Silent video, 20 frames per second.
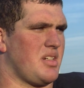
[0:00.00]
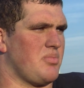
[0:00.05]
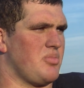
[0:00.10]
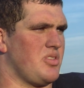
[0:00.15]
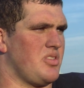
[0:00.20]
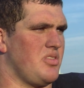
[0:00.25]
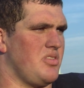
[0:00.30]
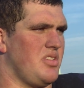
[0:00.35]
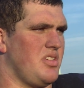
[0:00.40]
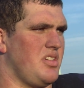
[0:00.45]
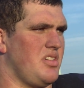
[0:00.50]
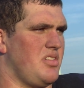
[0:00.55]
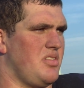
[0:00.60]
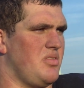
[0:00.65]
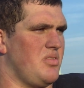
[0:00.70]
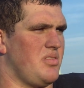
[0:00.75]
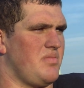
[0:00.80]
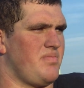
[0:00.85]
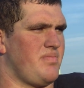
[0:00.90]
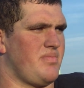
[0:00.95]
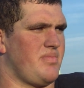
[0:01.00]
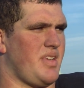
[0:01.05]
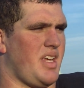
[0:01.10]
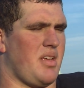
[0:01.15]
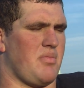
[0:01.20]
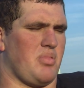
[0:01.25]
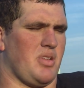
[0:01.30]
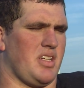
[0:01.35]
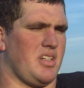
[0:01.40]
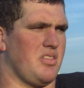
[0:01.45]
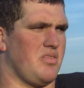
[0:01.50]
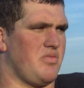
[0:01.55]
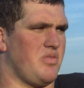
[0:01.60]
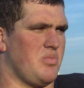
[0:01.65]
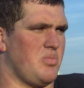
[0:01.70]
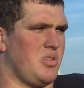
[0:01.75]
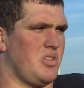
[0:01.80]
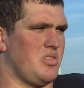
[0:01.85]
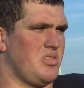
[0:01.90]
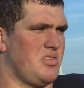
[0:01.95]
opportunity to do it and play good
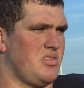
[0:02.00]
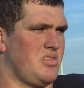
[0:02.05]
football.